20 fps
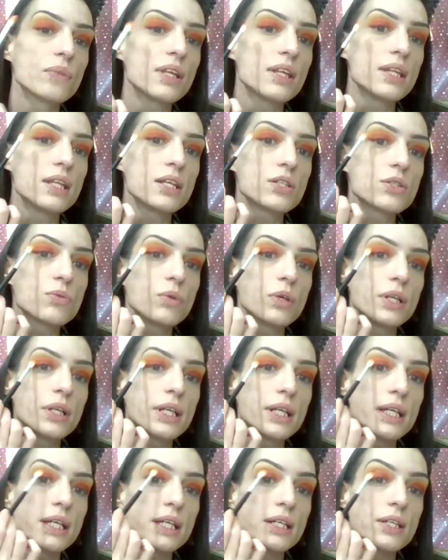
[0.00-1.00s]
this
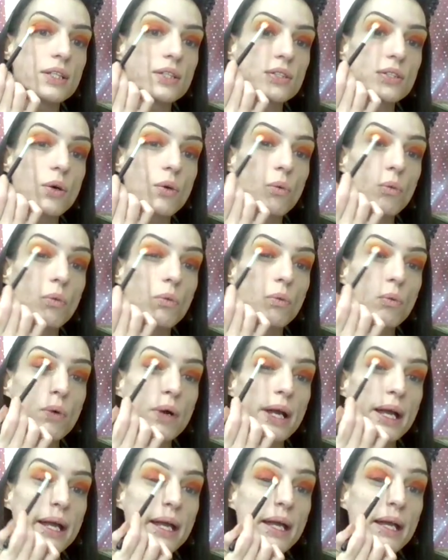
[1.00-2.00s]
one is
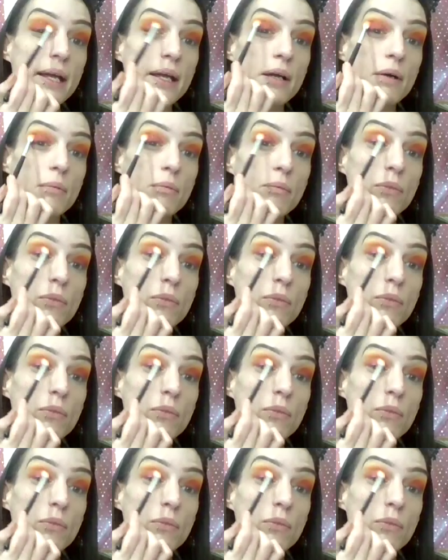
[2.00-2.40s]
way